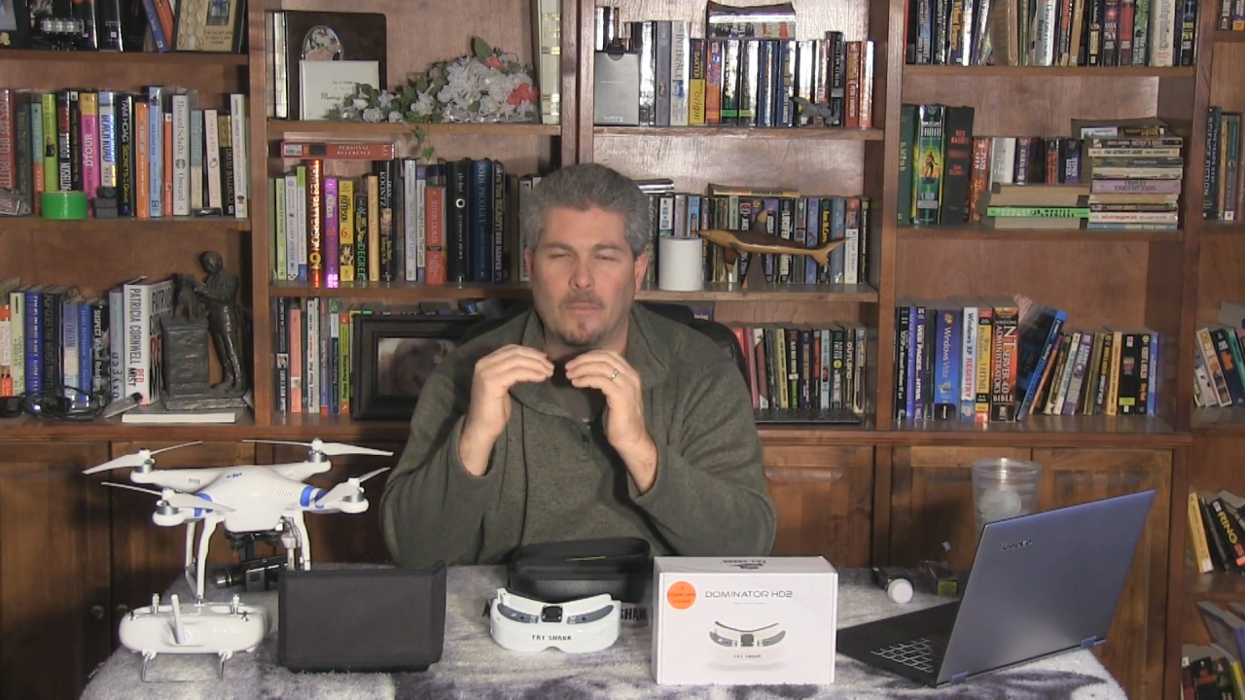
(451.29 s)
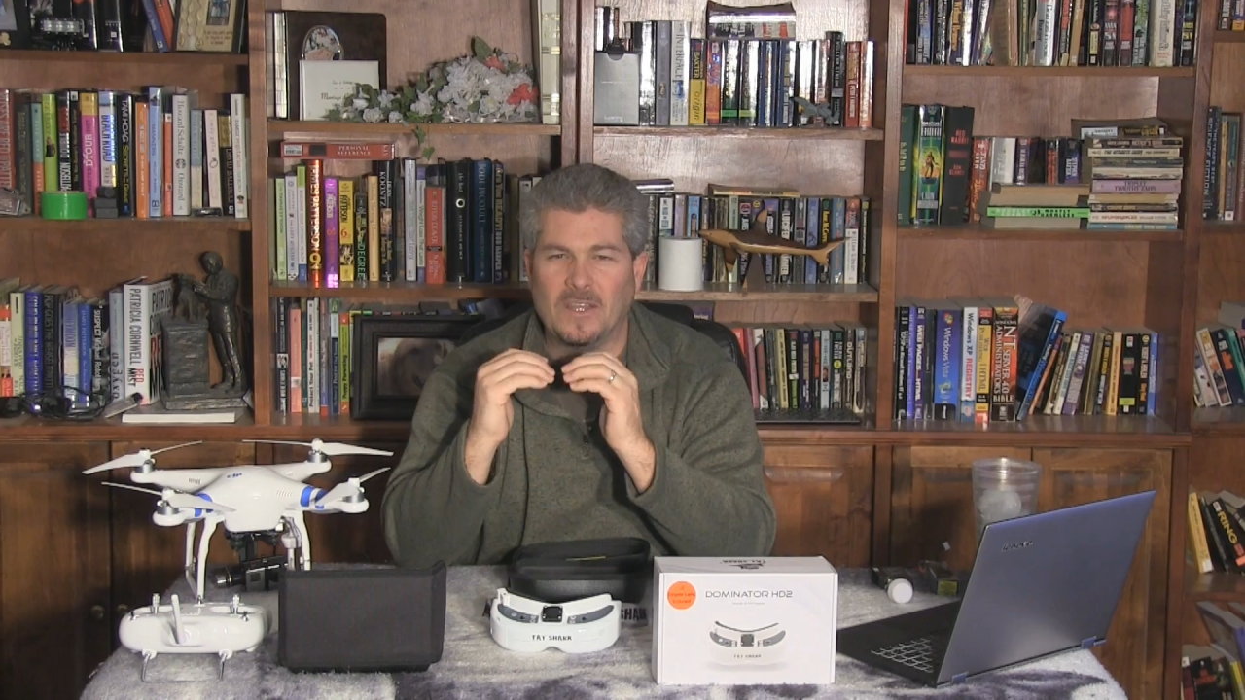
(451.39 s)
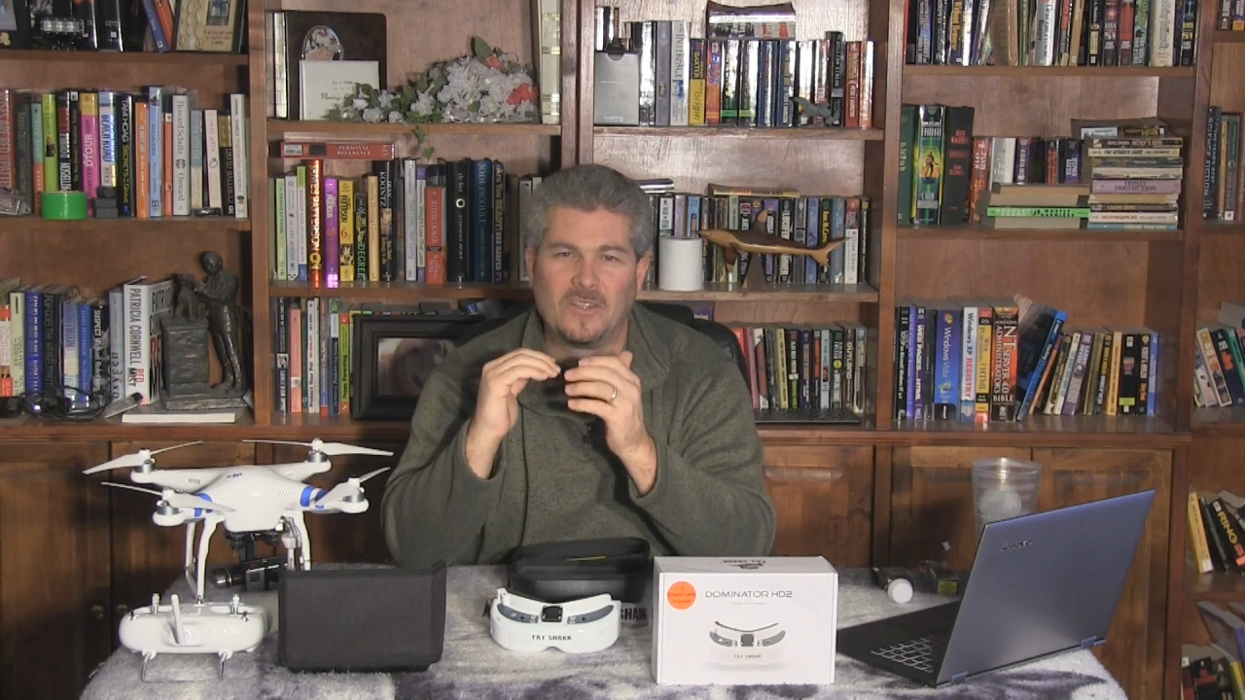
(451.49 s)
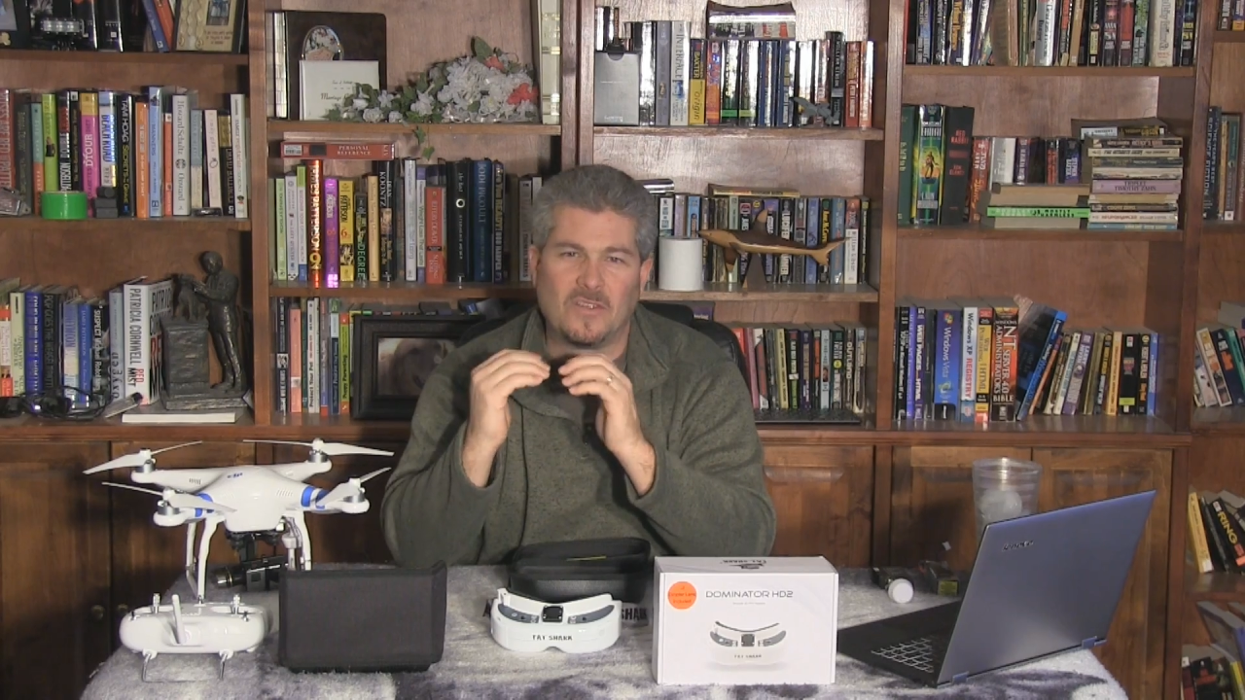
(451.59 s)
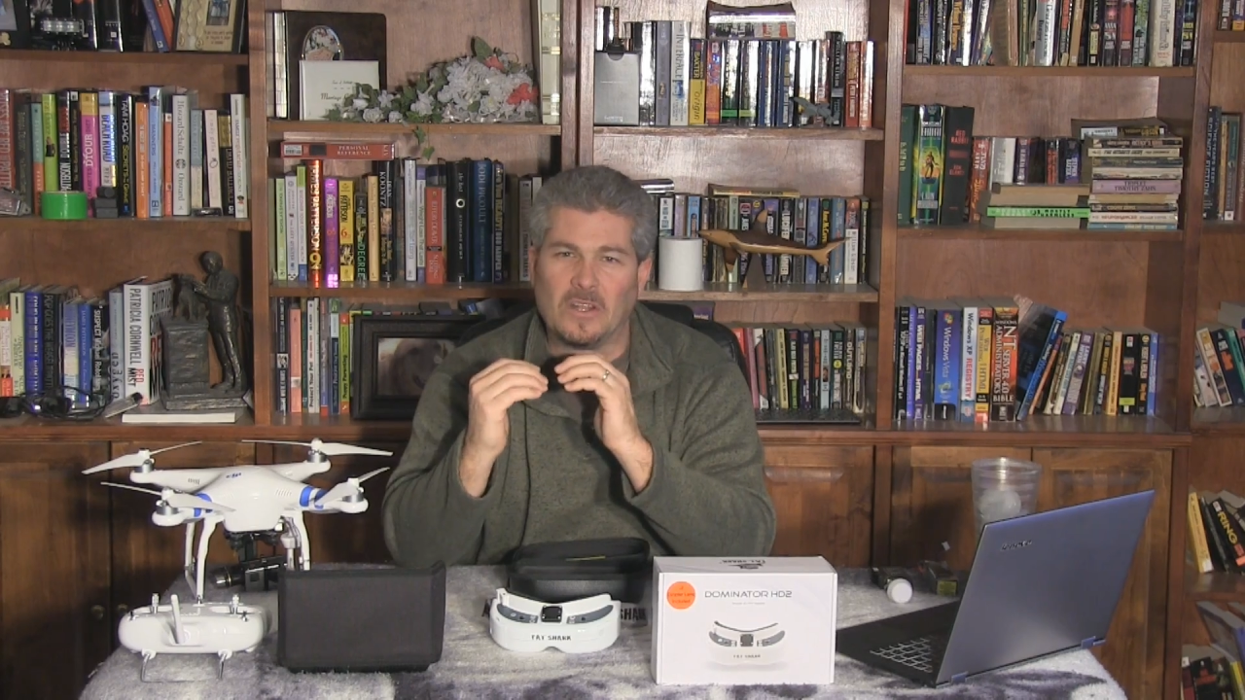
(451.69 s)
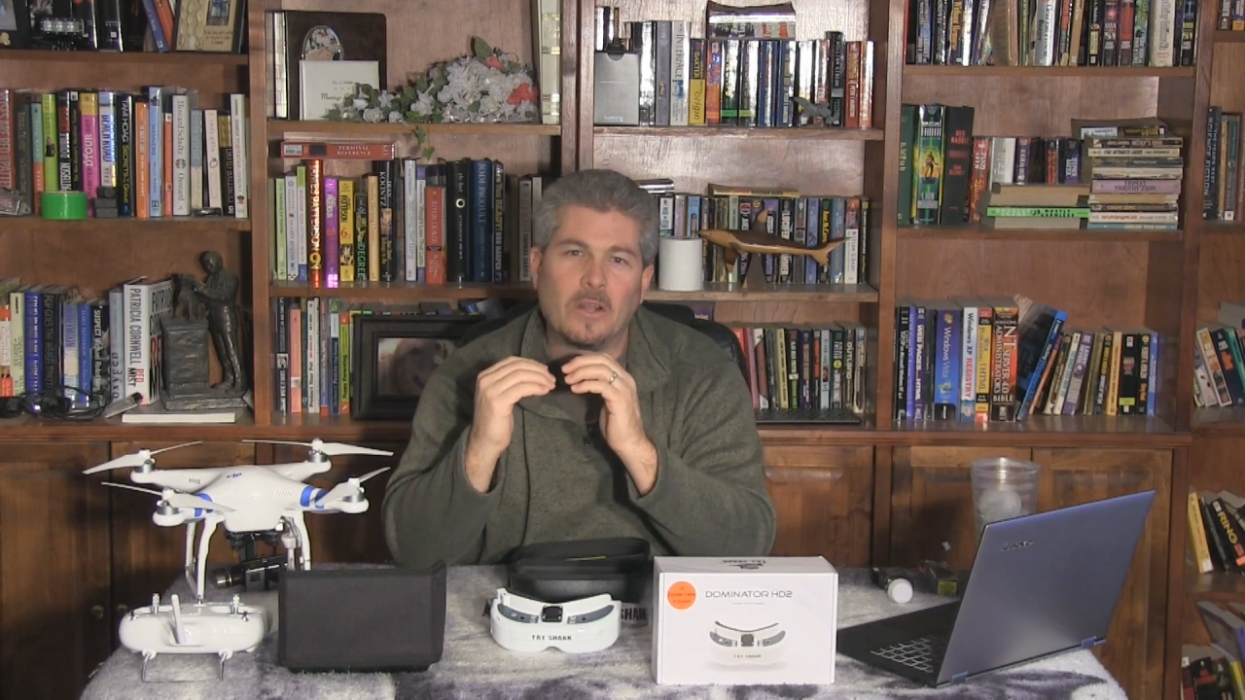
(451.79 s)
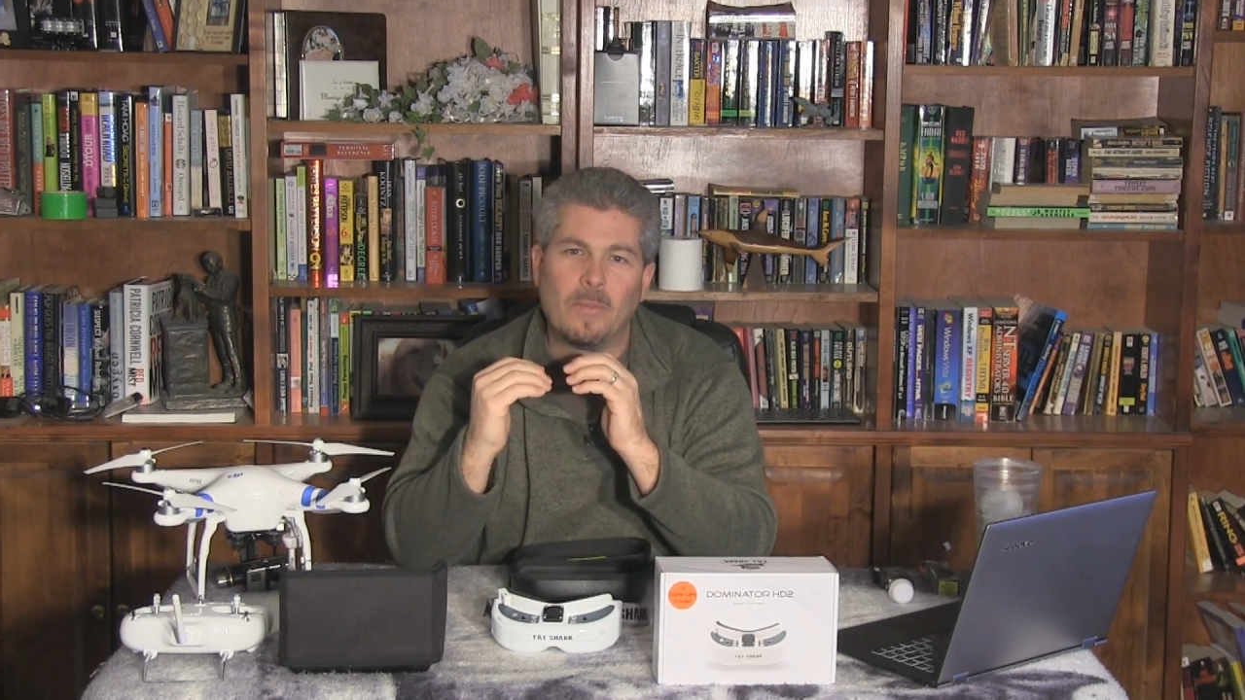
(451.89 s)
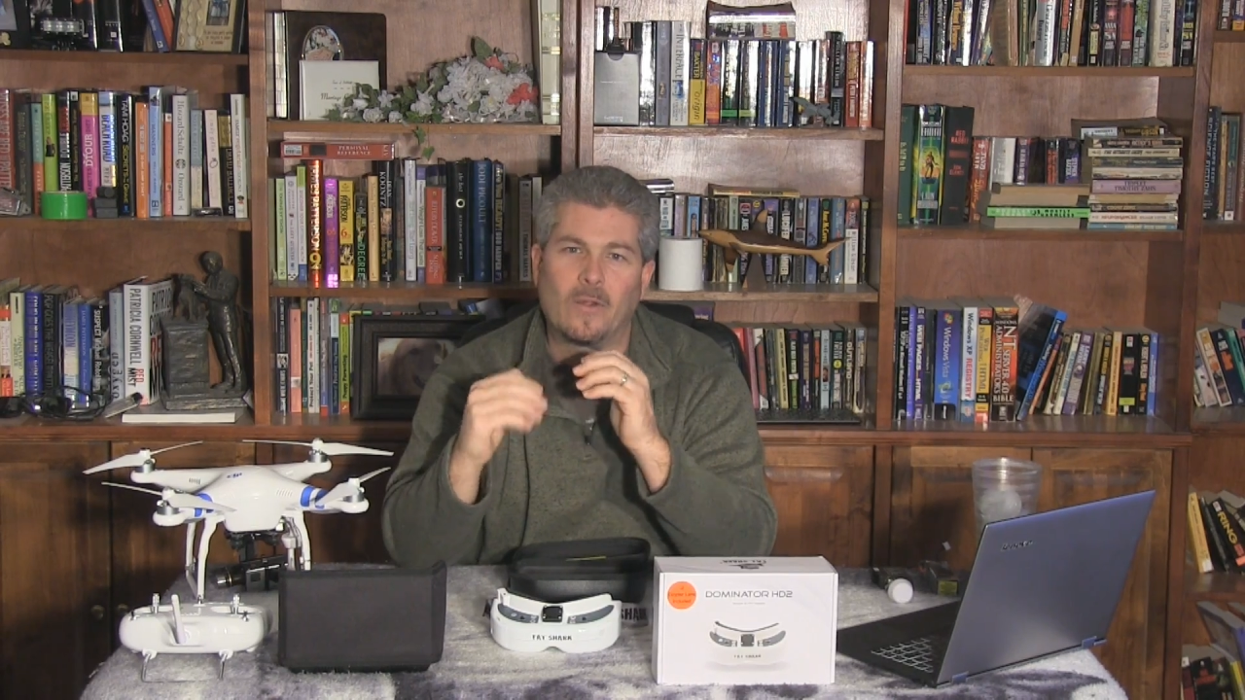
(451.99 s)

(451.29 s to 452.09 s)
dimensions a little